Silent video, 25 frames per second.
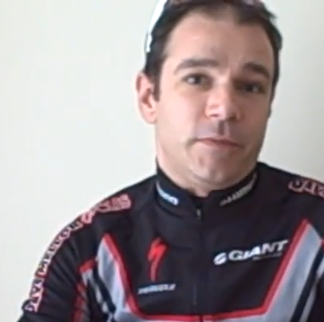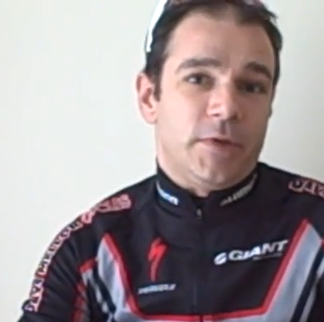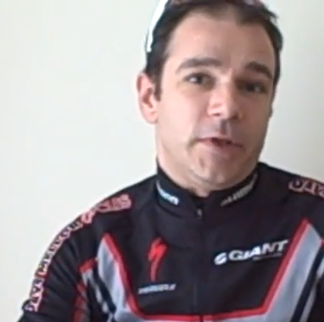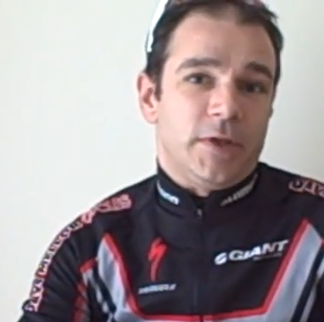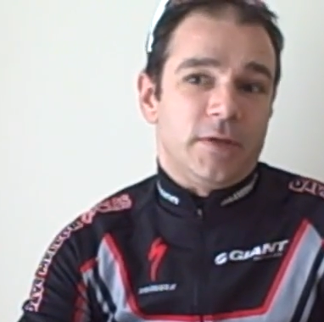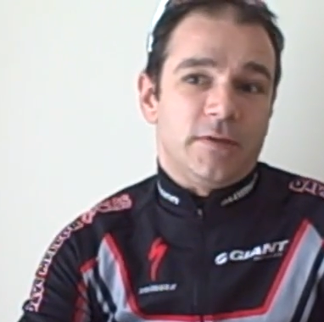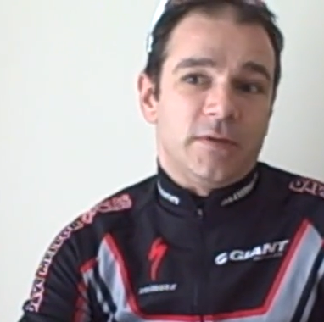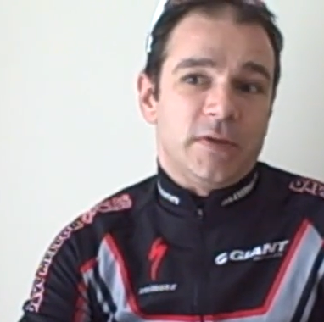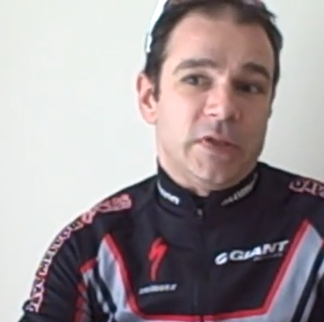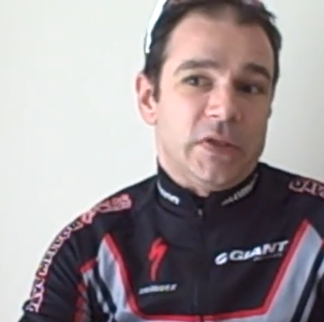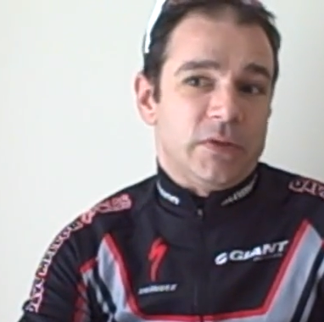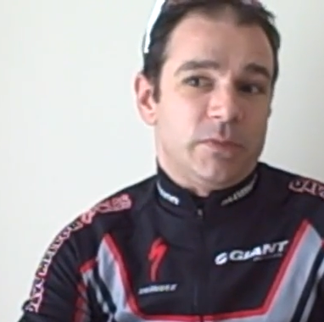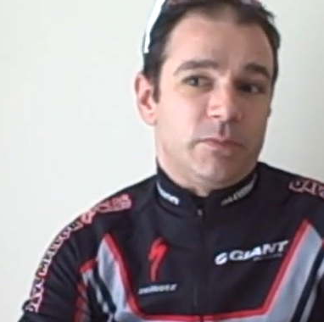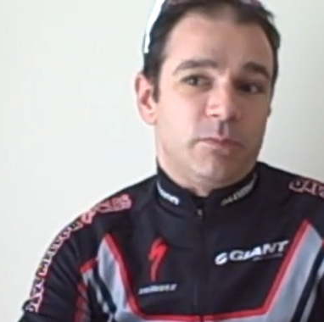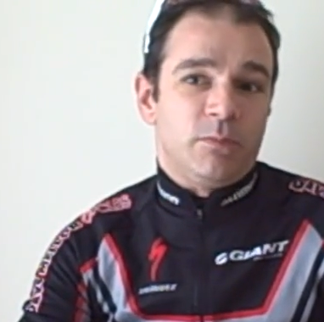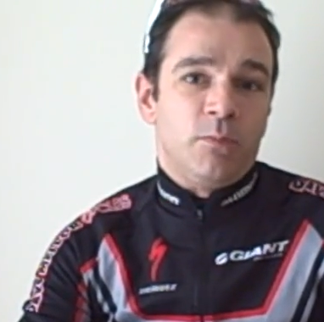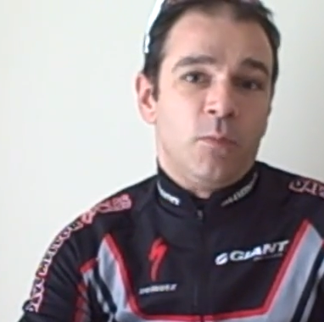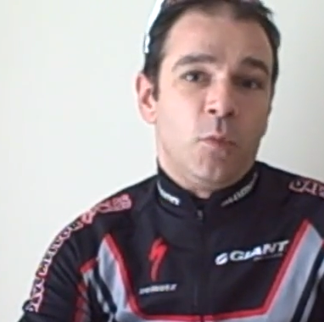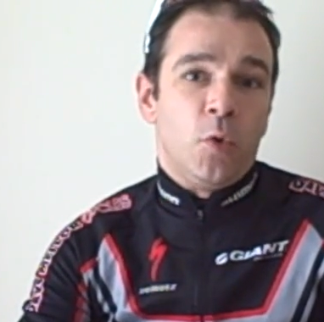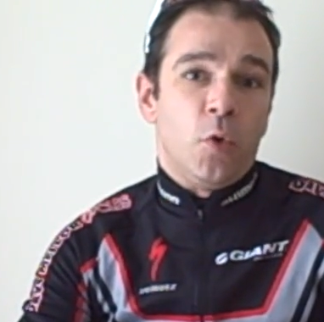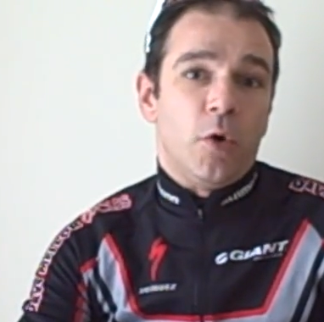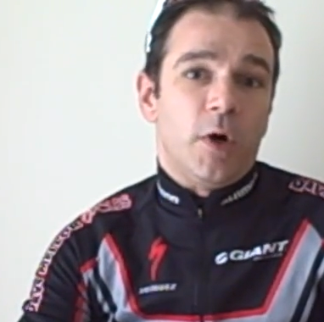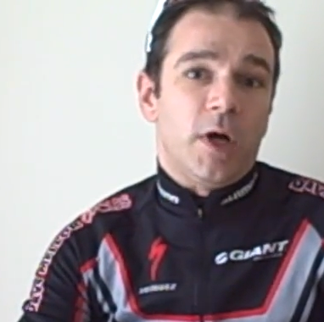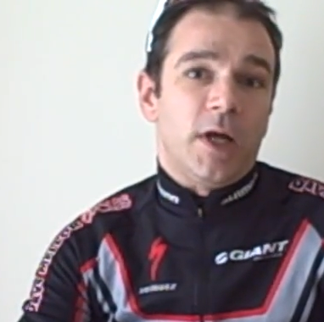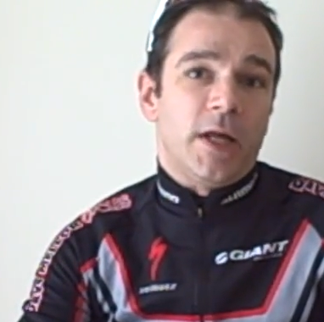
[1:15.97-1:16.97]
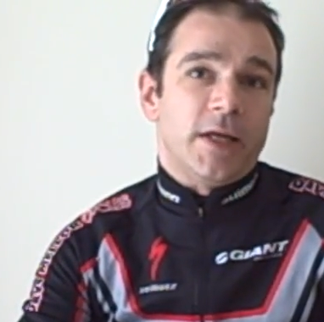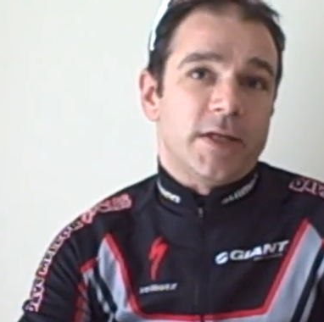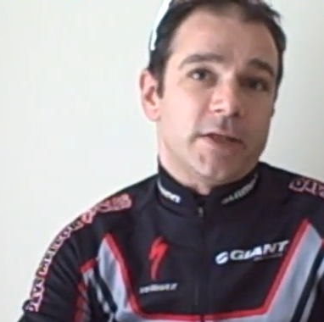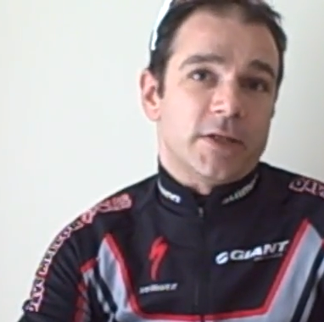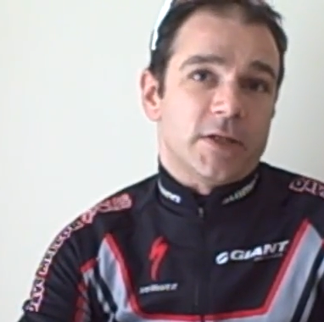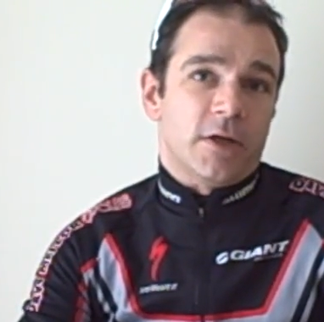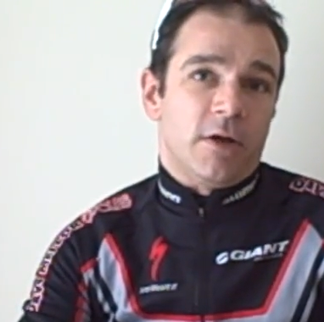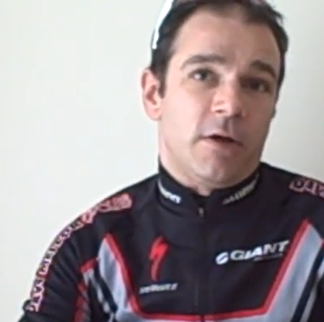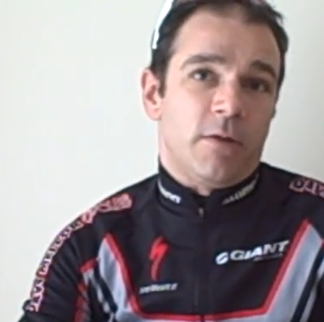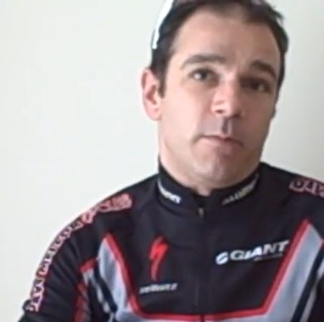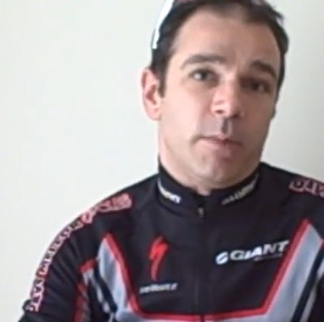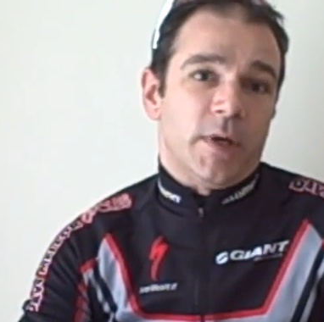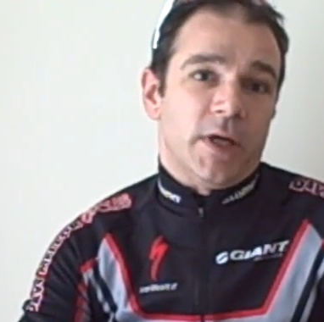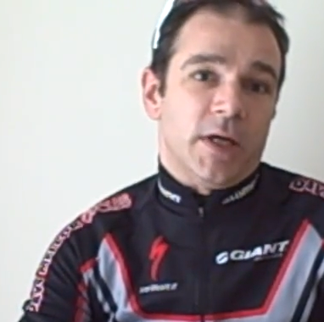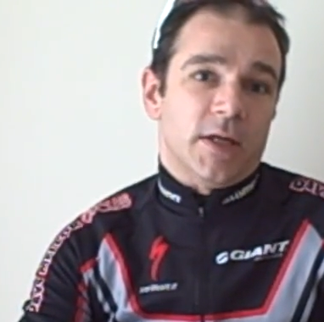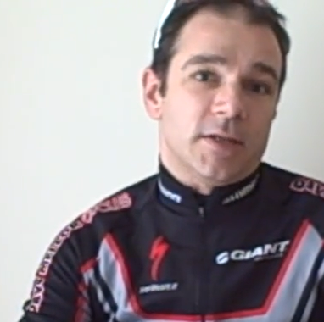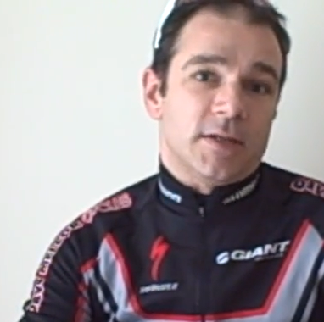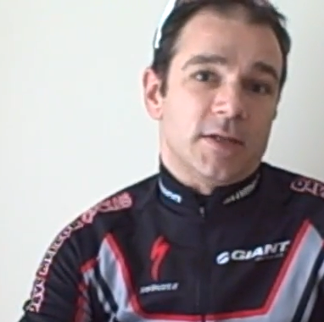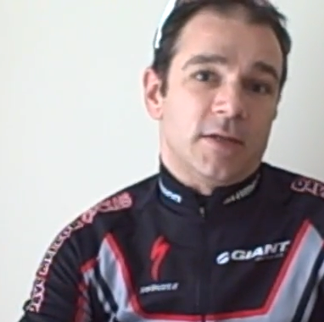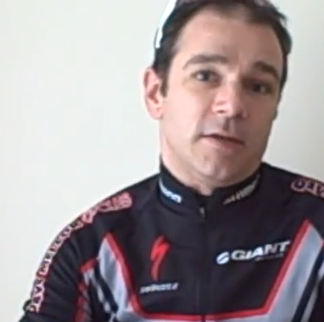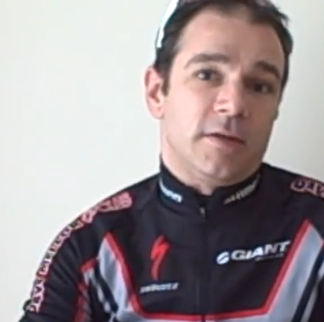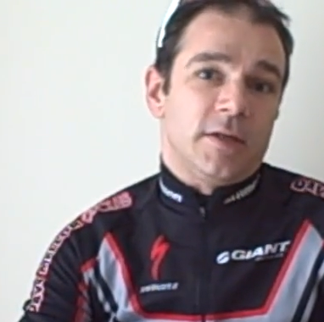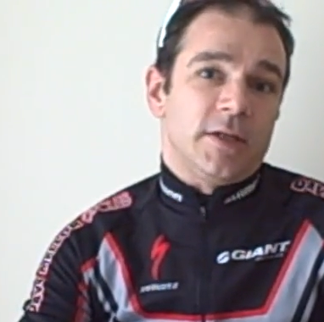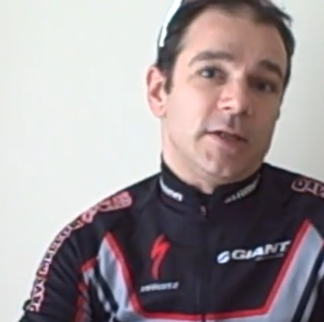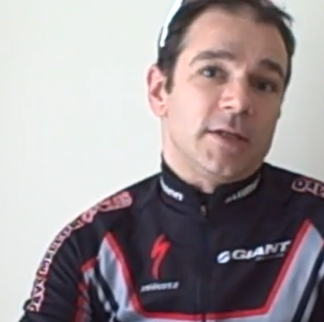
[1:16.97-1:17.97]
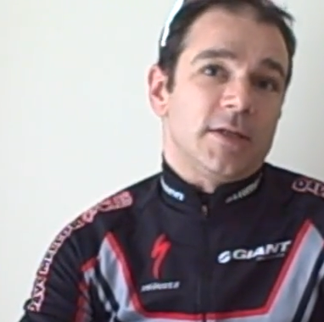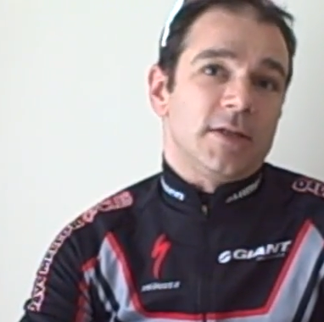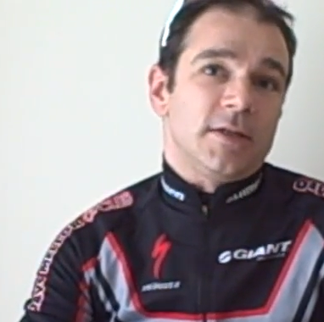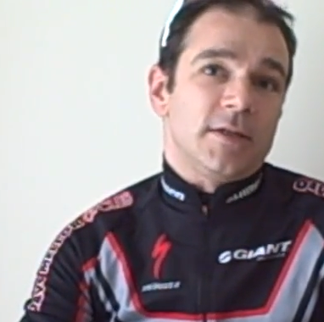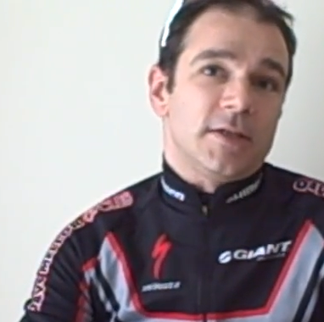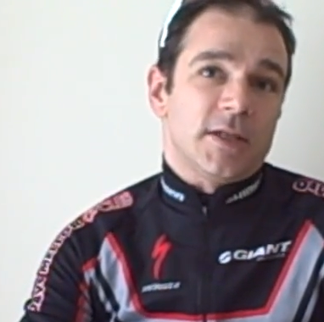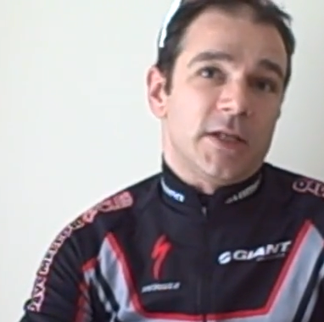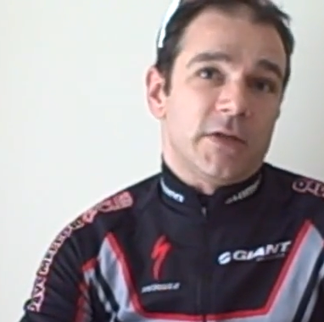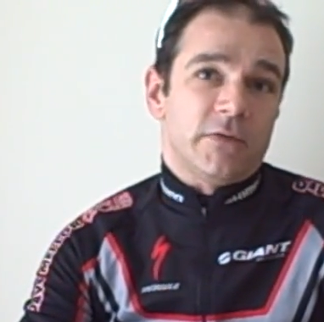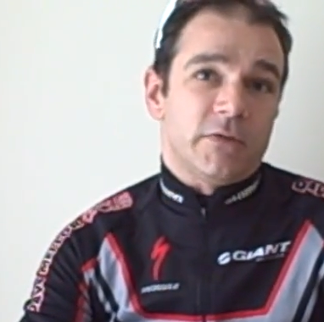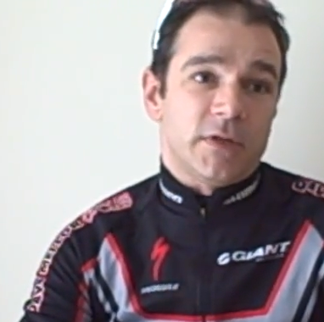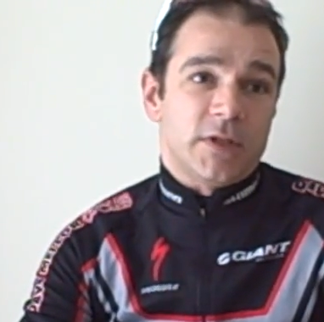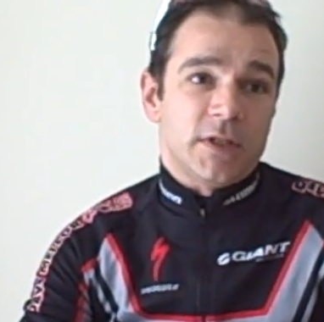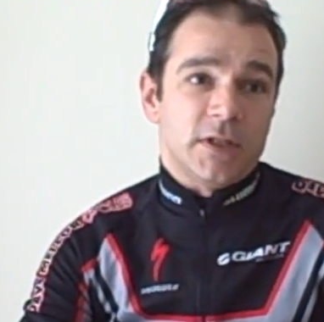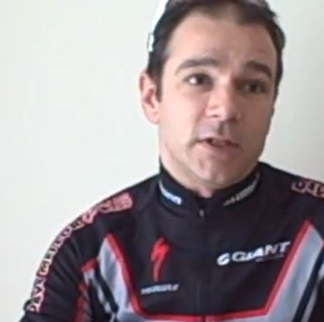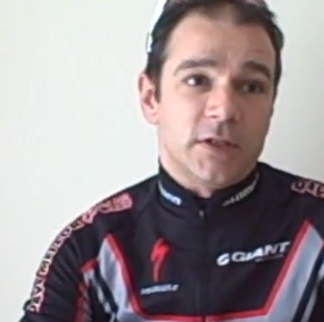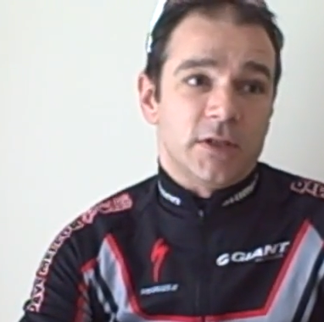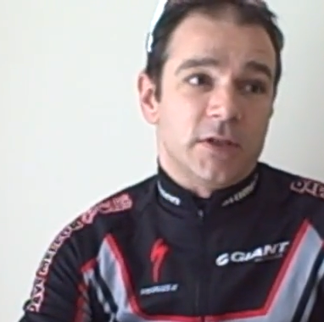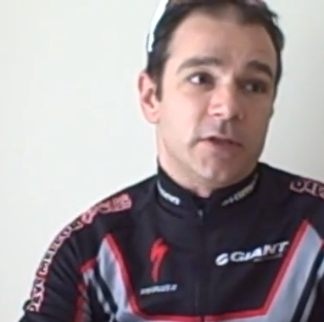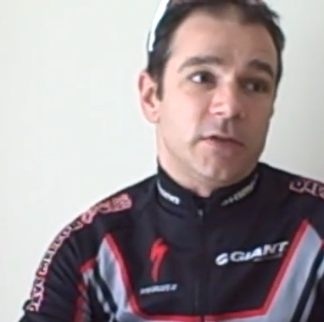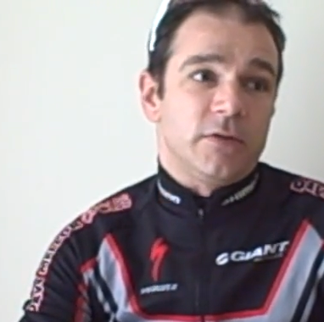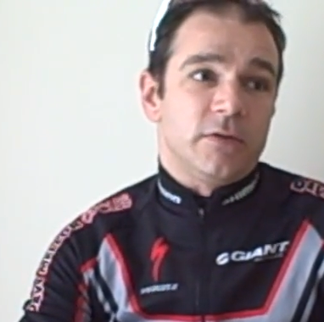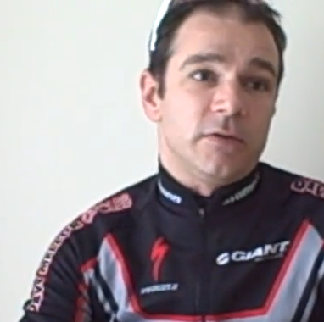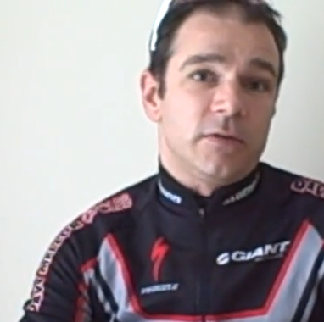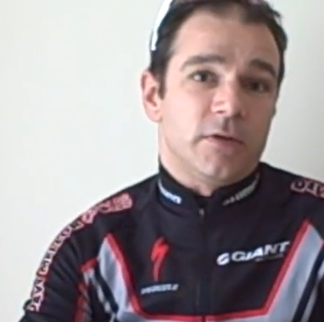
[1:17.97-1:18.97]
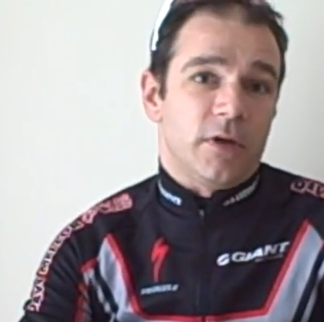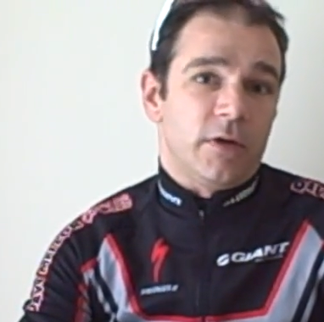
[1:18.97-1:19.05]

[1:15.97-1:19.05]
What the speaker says: it's more or less going back to 1972.